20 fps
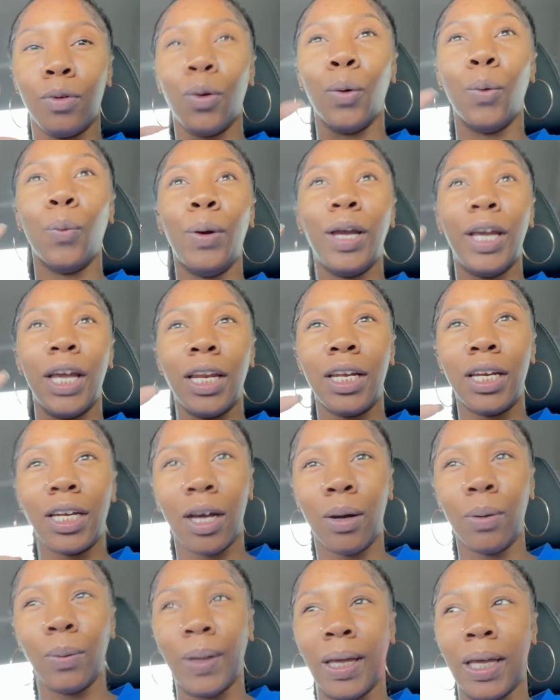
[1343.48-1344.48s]
we ended
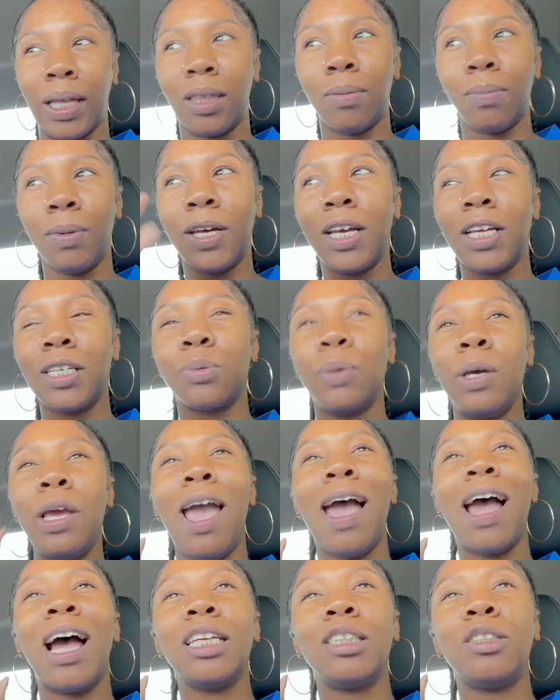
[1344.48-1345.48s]
up with because we
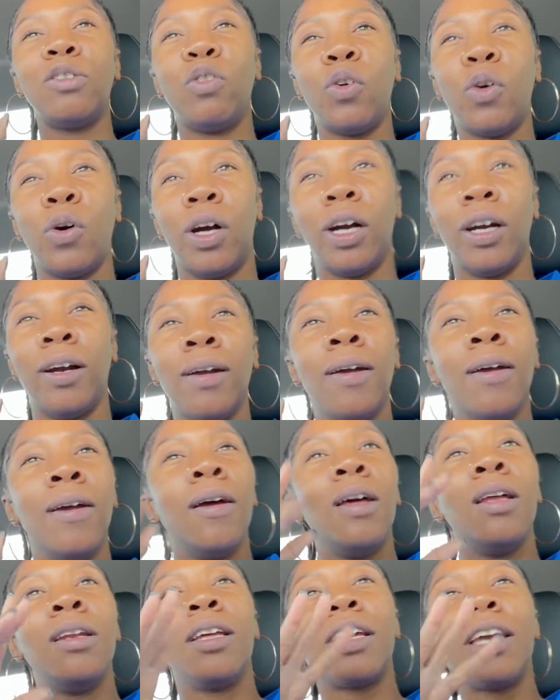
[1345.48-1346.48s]
asked for
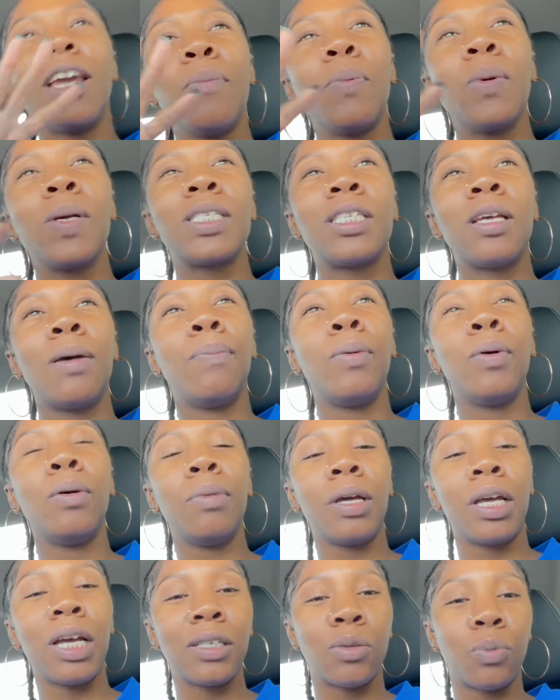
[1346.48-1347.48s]
to keep it simple
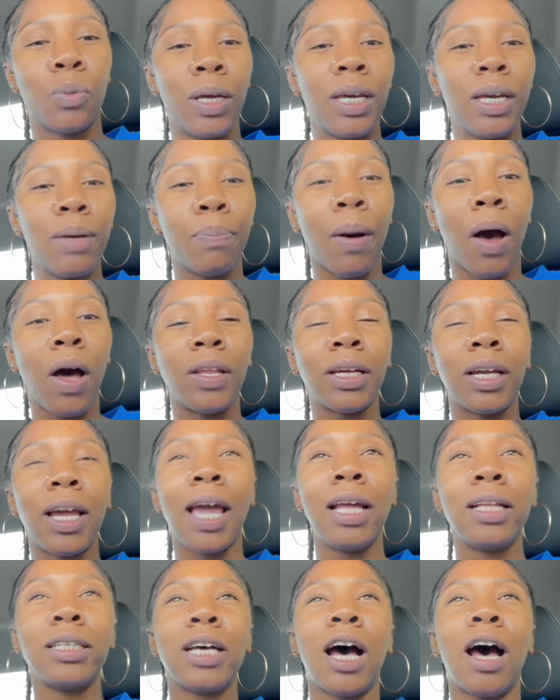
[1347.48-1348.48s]
because we bought the
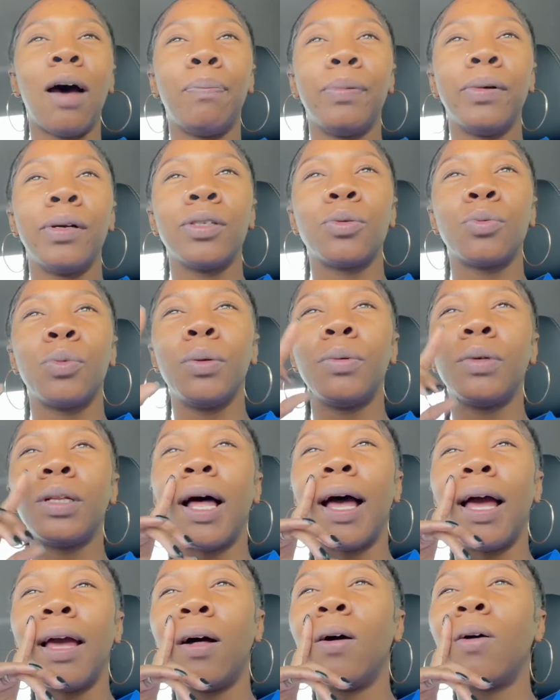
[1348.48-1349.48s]
cake toppers we were
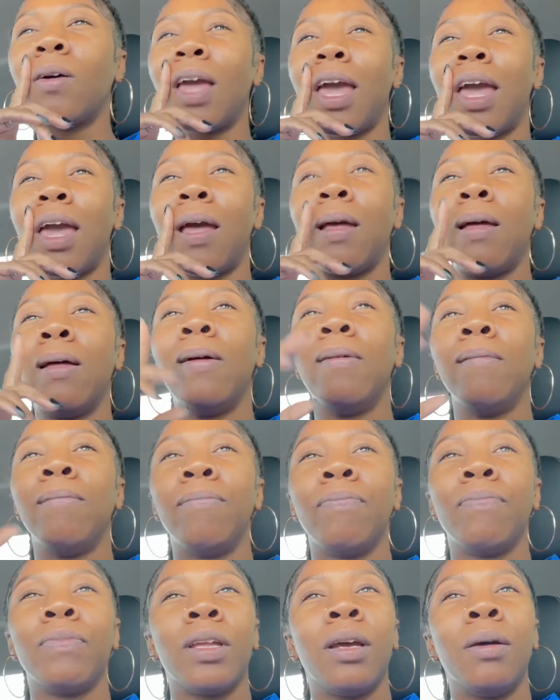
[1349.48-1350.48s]
like okay
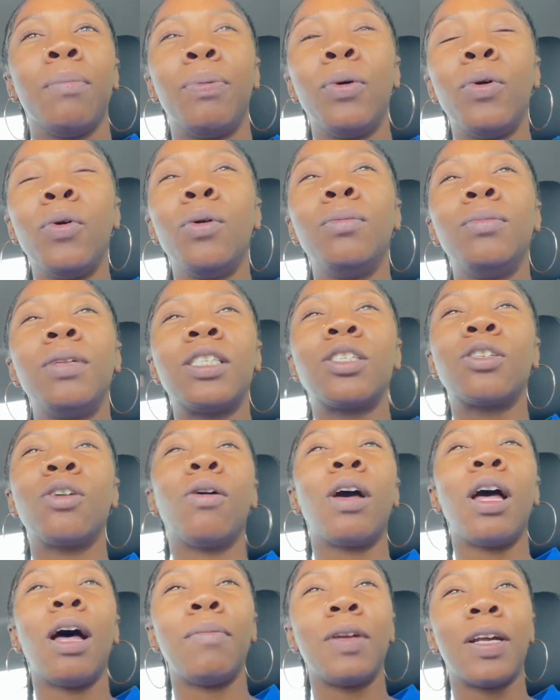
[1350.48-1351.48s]
boom, this is
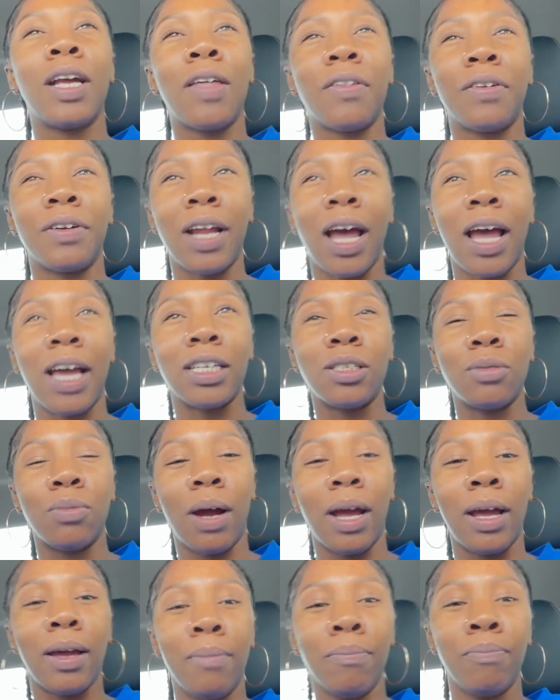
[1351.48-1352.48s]
gonna come together nice,
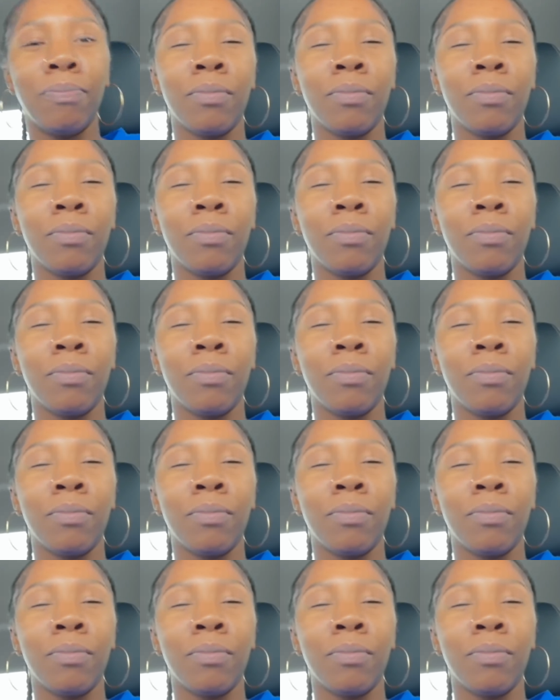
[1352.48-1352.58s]
right?